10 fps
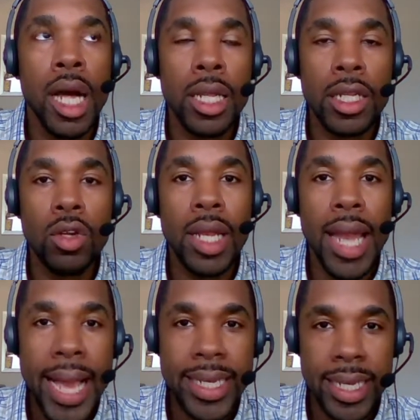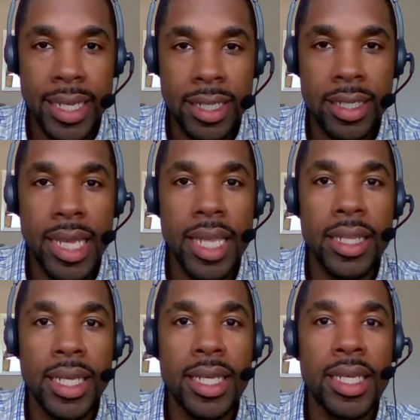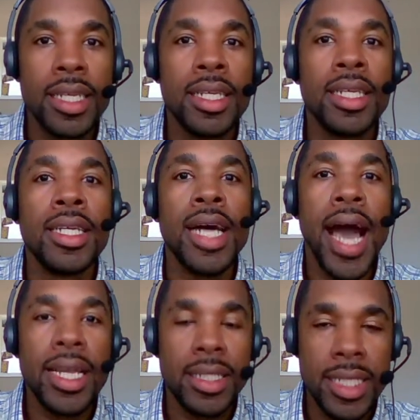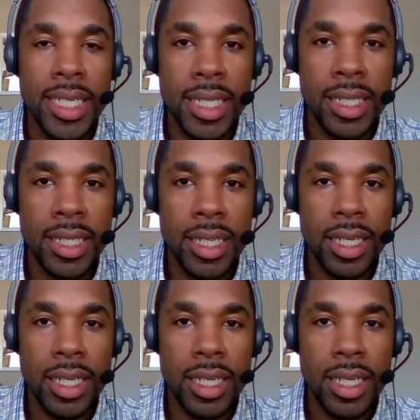a little lacking in the IT